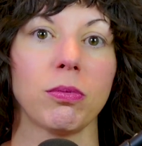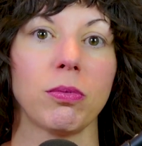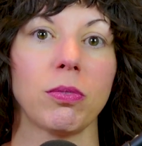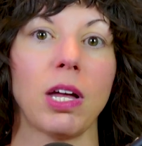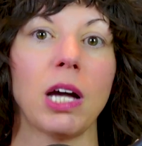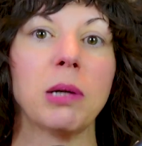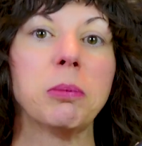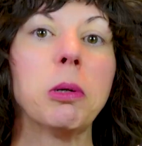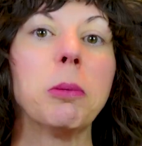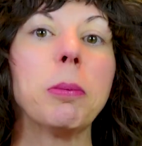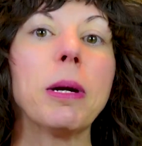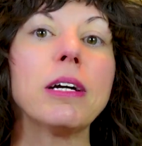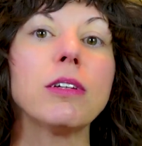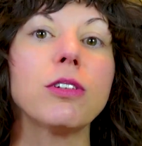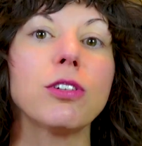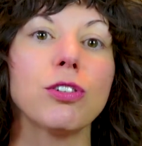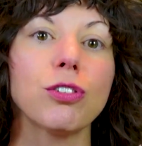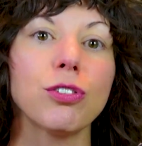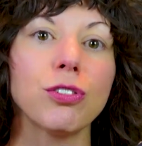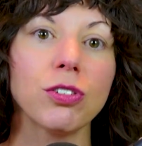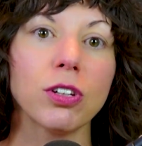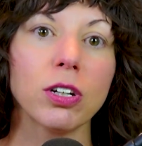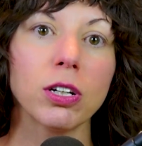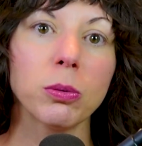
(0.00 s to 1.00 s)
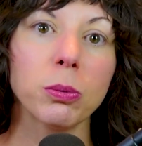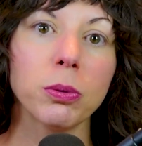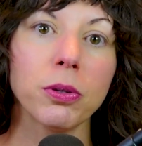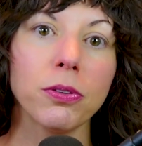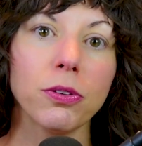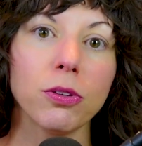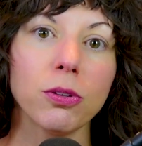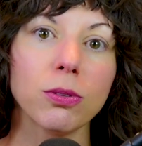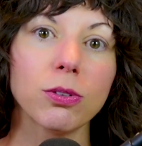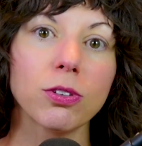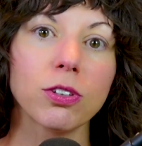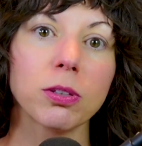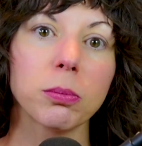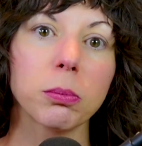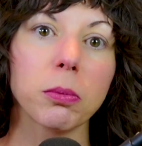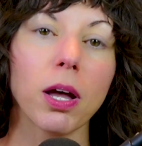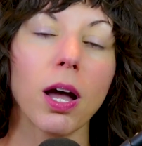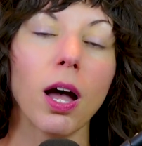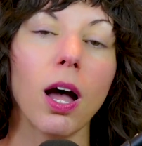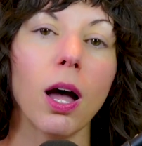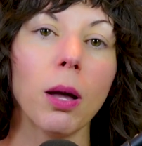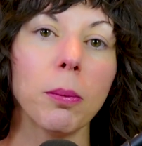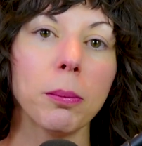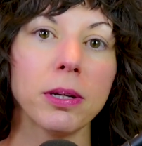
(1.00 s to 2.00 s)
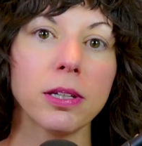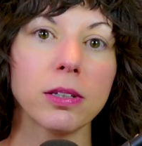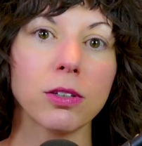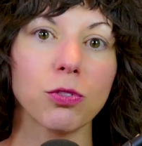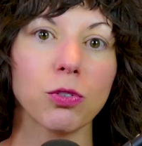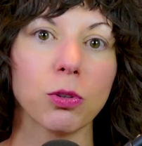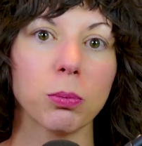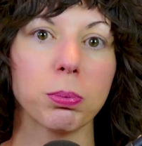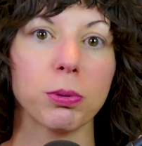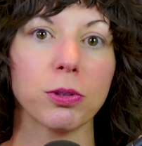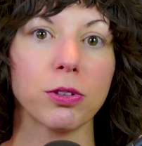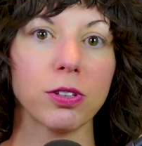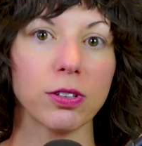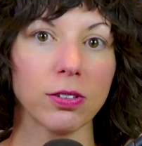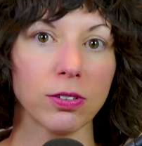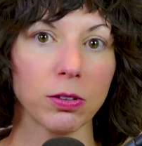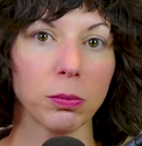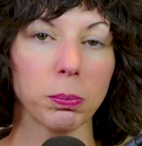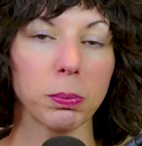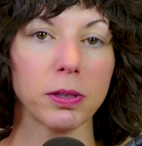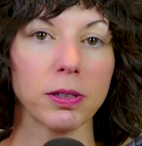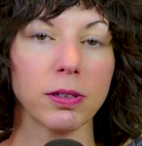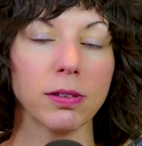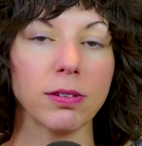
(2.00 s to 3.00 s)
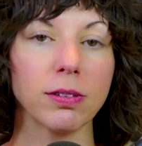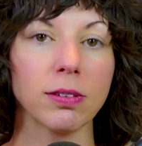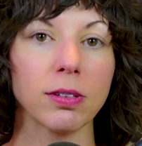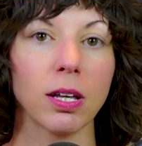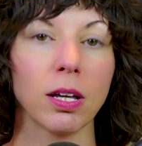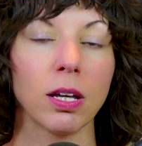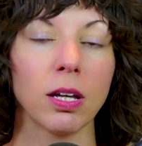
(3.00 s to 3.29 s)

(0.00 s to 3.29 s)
I'm about to share with you some comments from participants